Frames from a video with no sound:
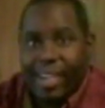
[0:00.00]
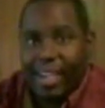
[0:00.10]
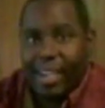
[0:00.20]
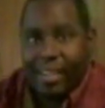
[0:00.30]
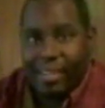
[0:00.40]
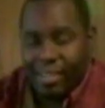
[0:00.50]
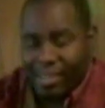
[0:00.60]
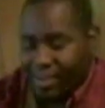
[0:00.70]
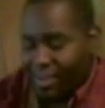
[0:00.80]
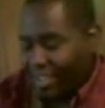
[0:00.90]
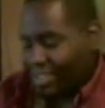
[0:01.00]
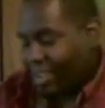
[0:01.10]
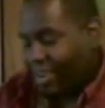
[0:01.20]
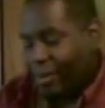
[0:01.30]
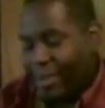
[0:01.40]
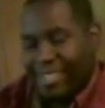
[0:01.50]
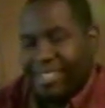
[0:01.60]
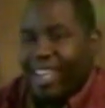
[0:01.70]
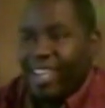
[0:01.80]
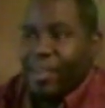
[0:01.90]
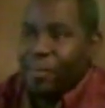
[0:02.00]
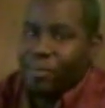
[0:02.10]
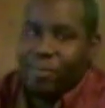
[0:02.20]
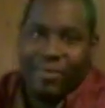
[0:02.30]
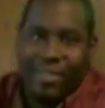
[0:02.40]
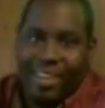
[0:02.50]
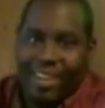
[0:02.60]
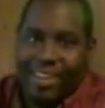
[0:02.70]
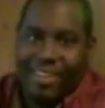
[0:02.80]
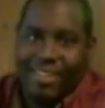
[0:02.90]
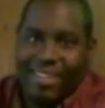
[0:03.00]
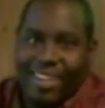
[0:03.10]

And, you know, as I always say, you know,